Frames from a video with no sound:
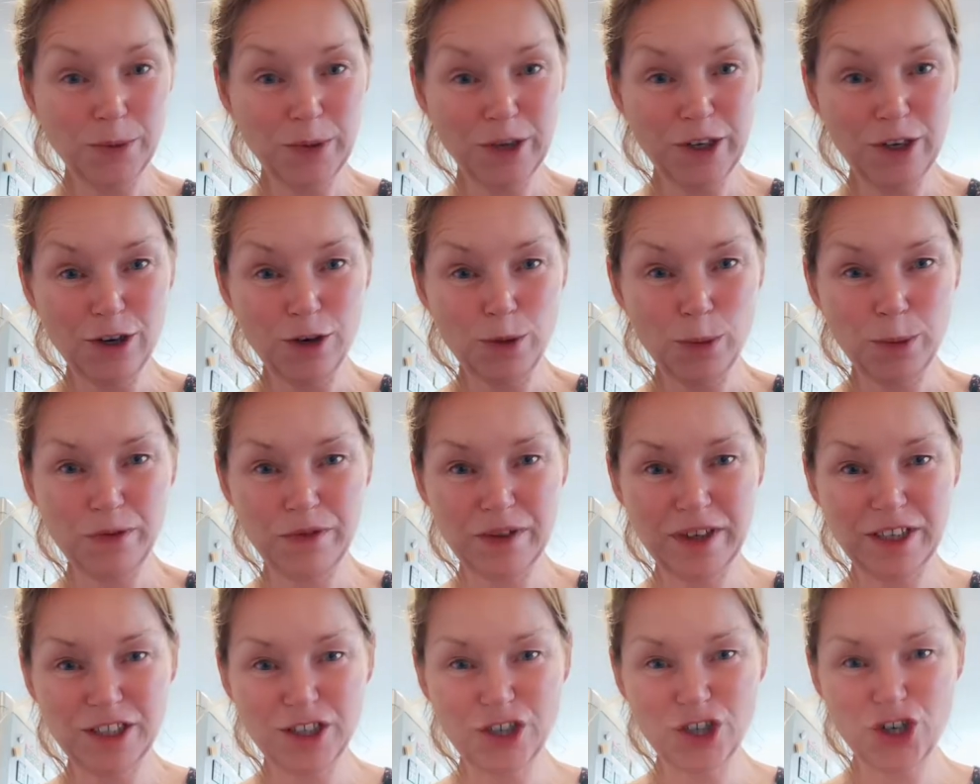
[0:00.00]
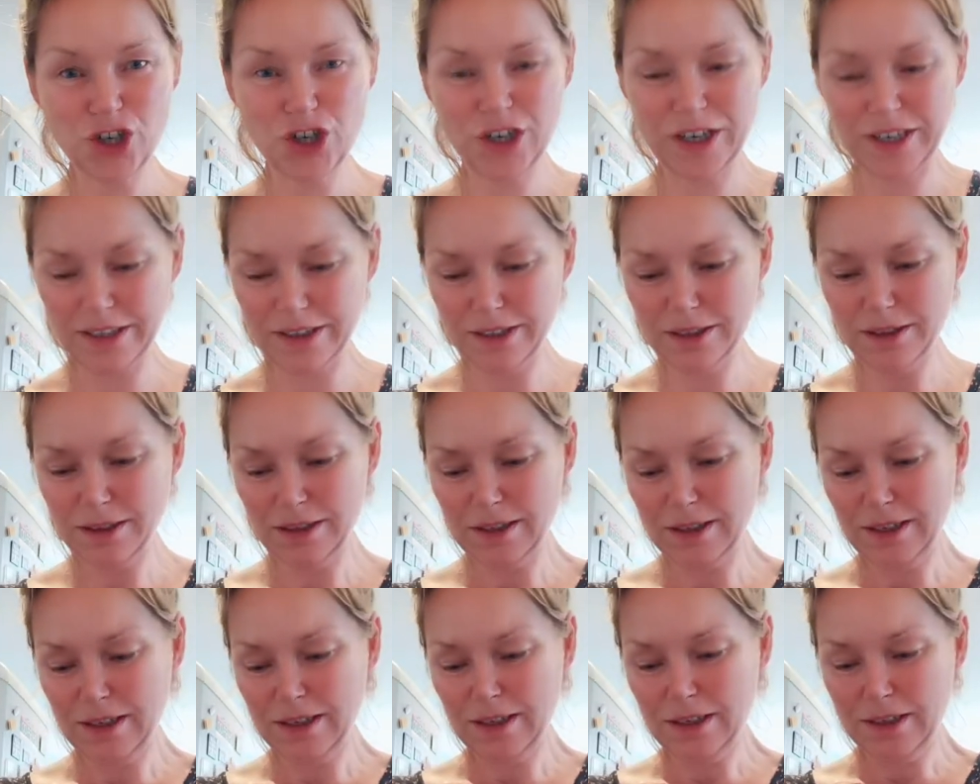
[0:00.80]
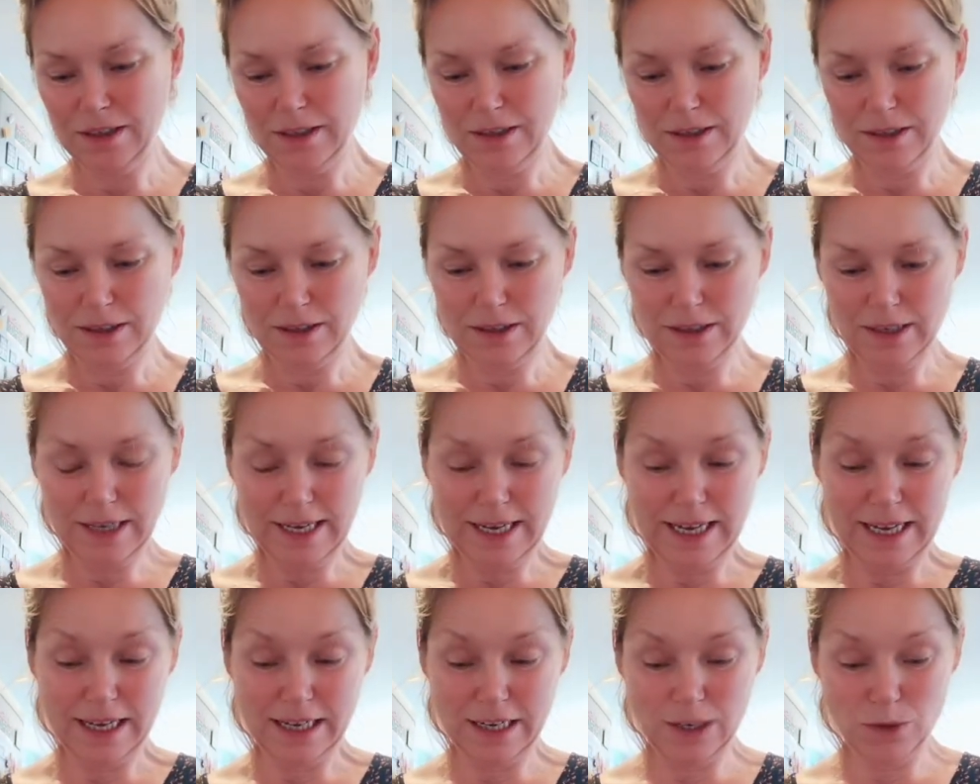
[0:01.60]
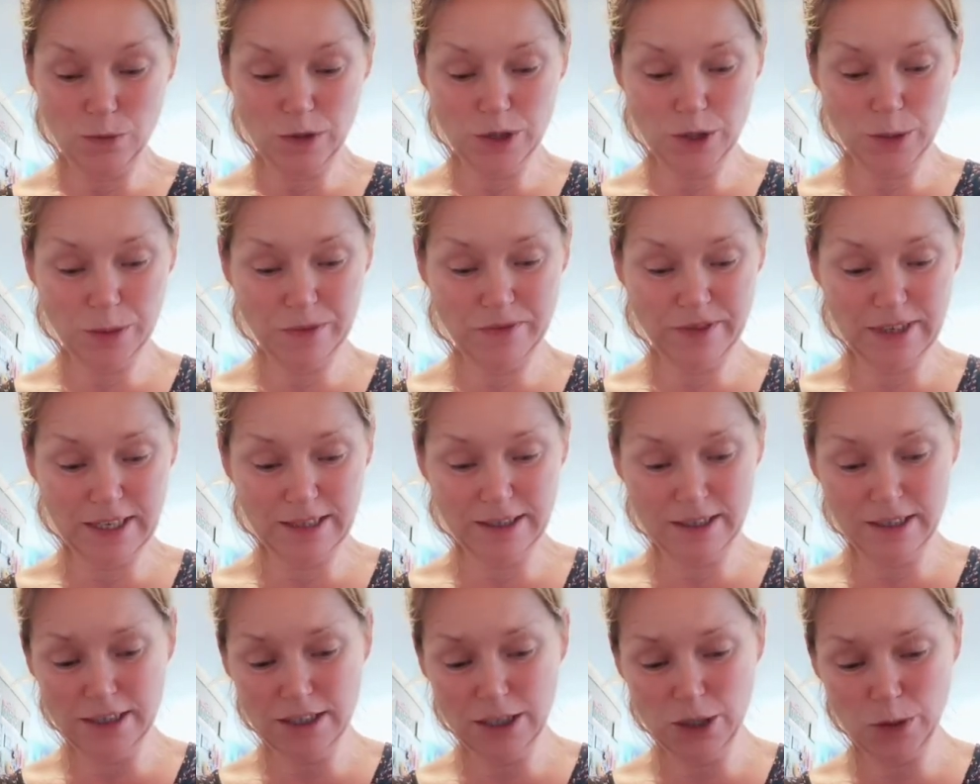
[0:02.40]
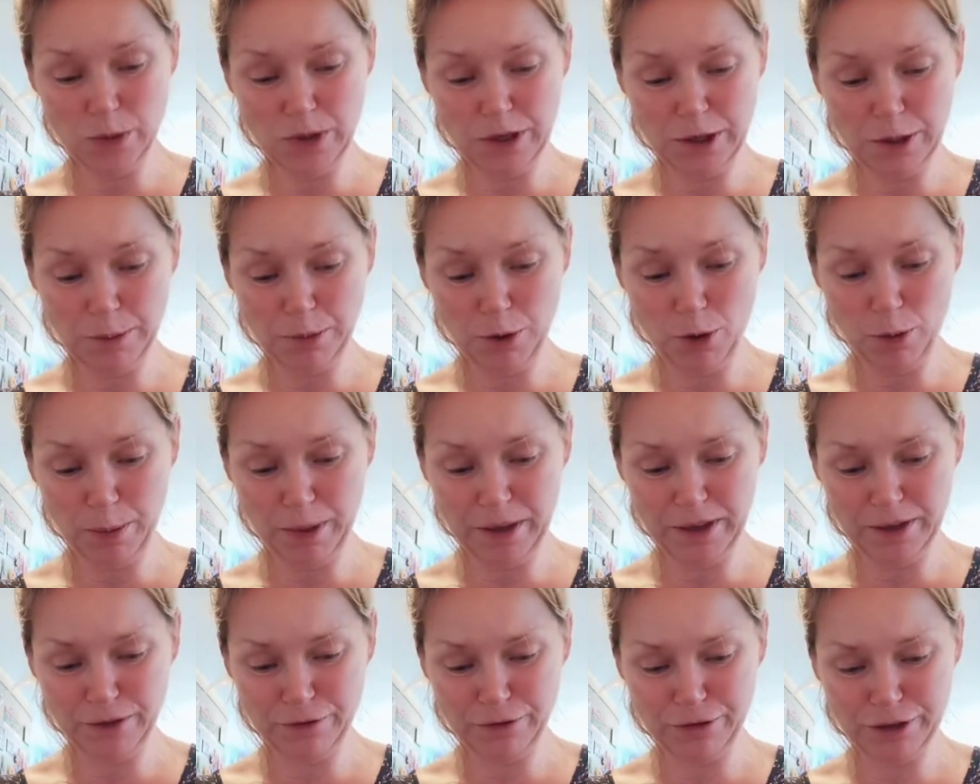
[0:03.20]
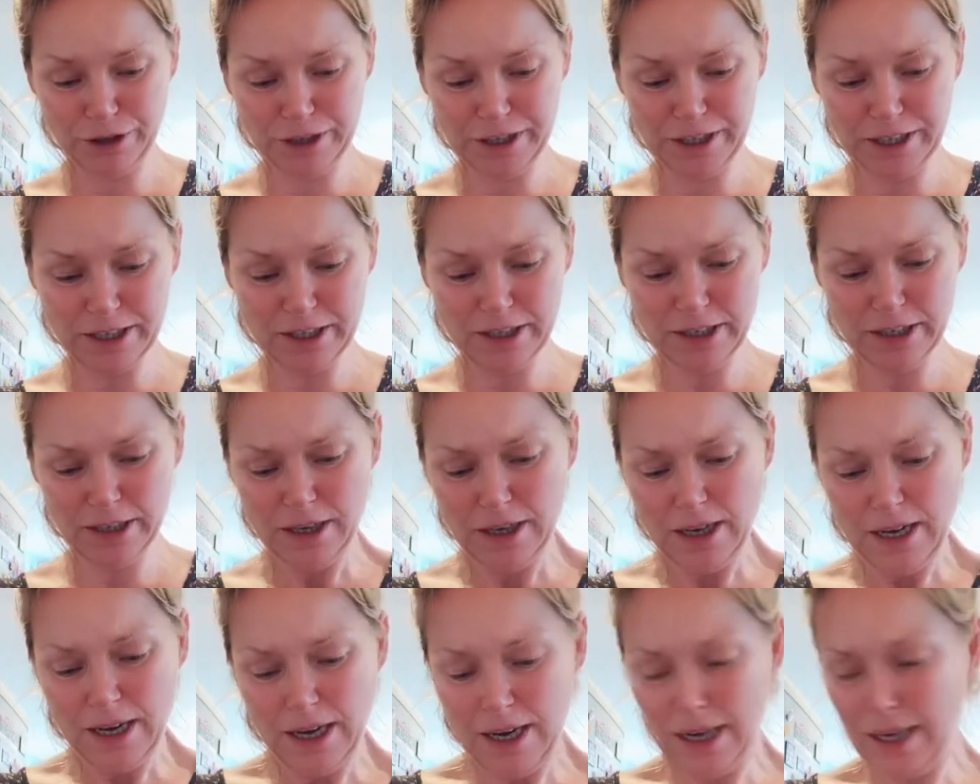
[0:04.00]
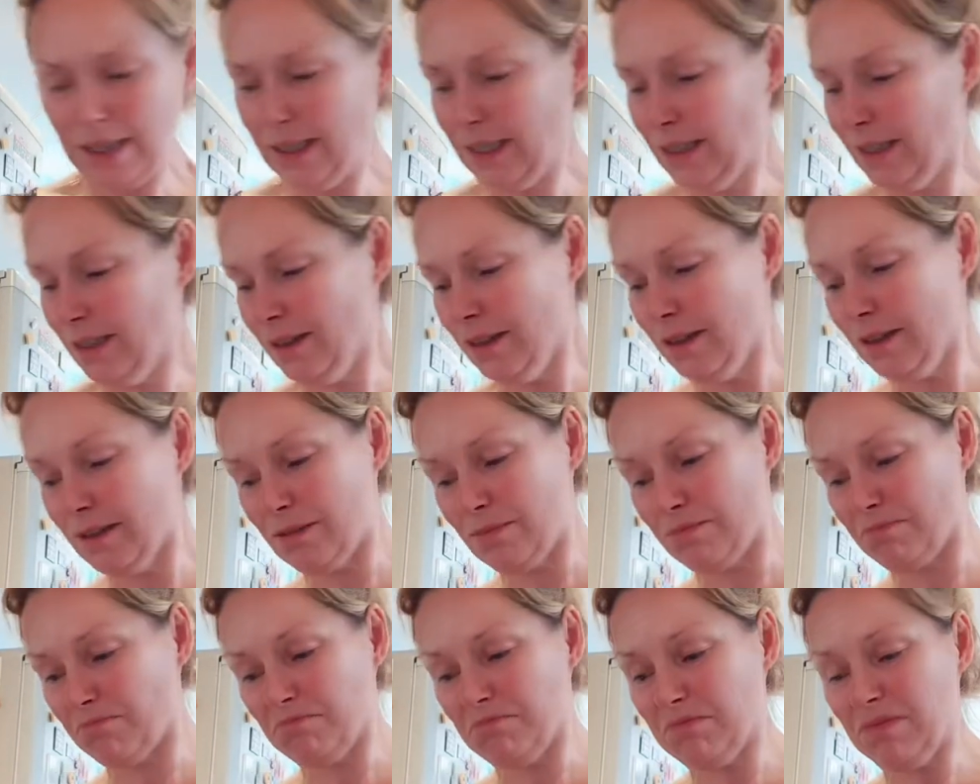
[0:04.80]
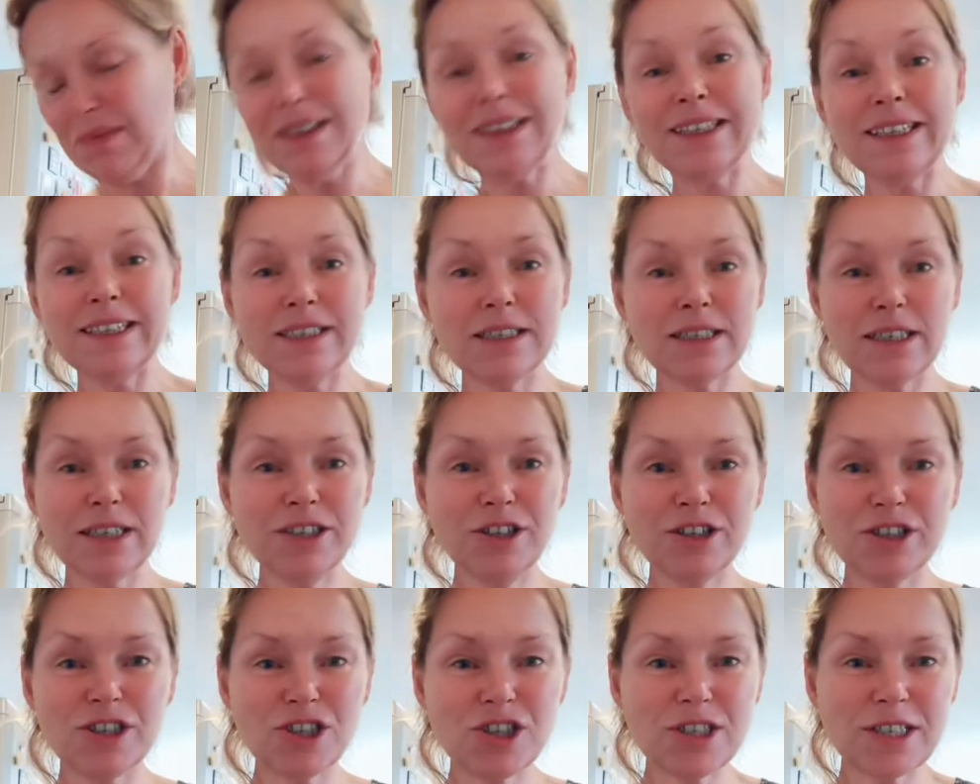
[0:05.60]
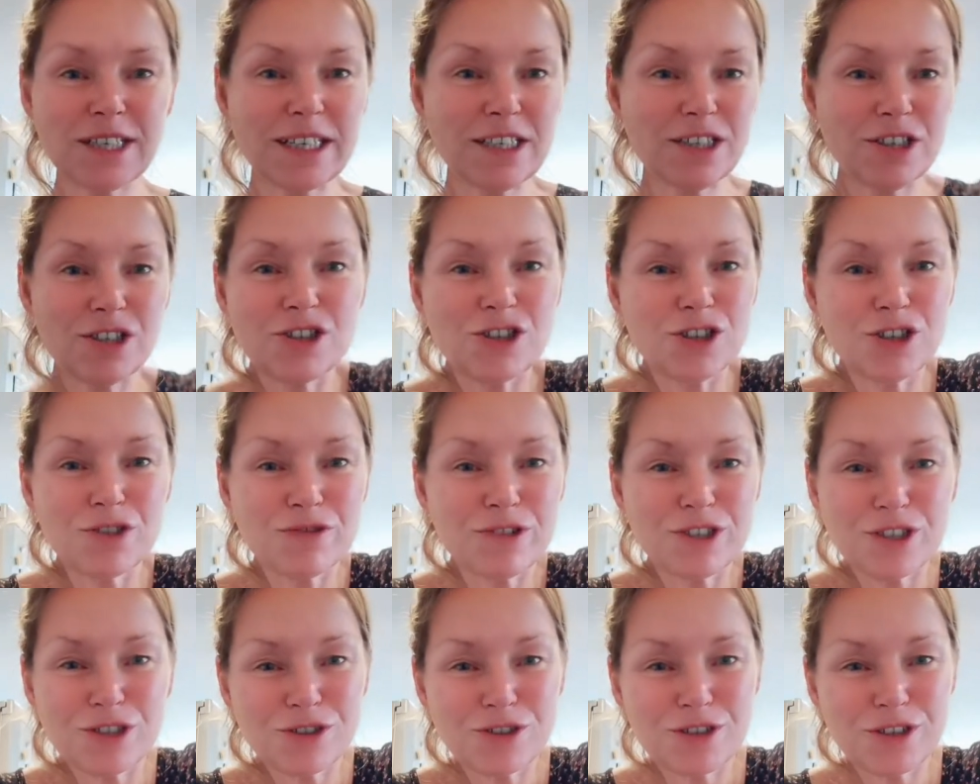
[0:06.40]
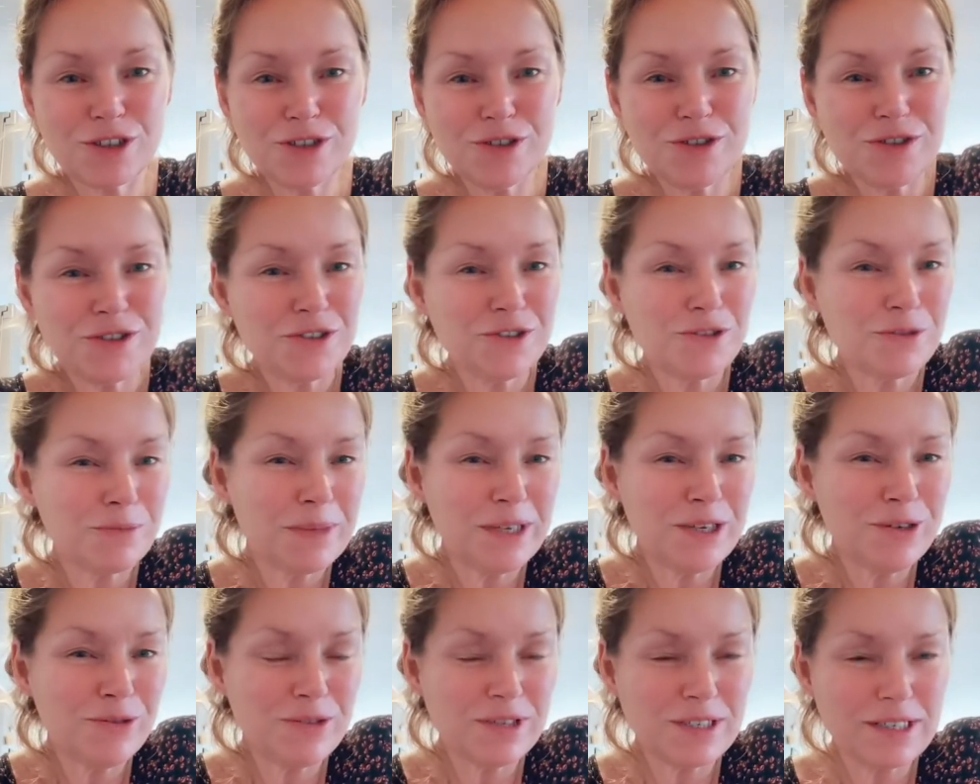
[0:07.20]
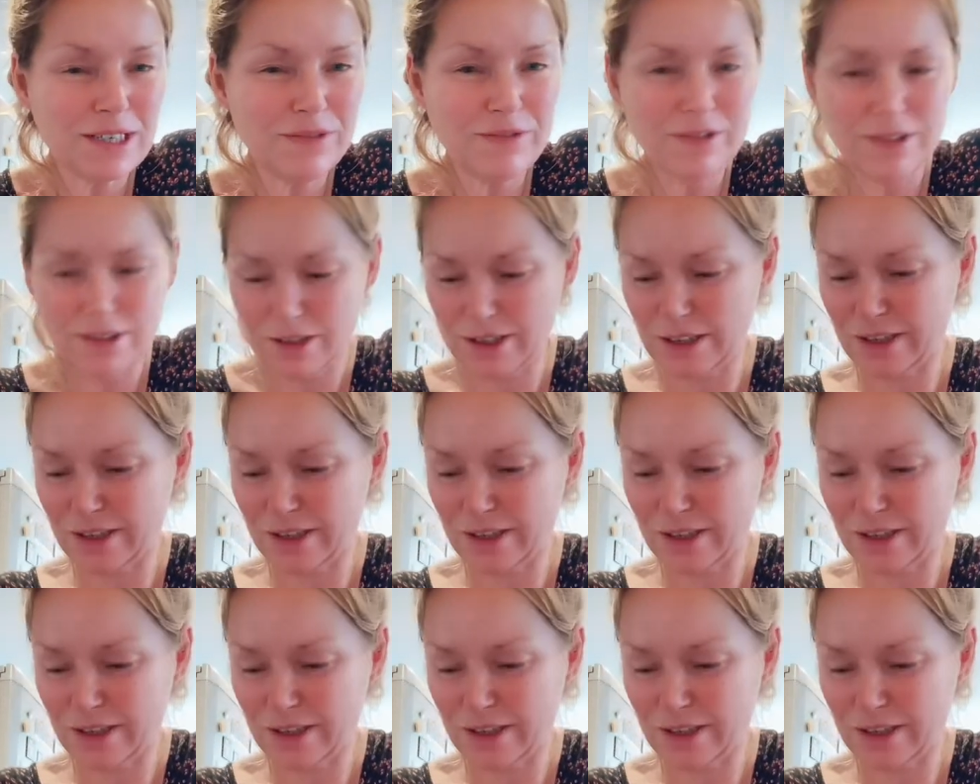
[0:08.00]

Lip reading: we are, we're filling the tray, and once we've done this, we're going to pop it in the freezer, and then at a later date you can just add it to your risottos and your meals and everything.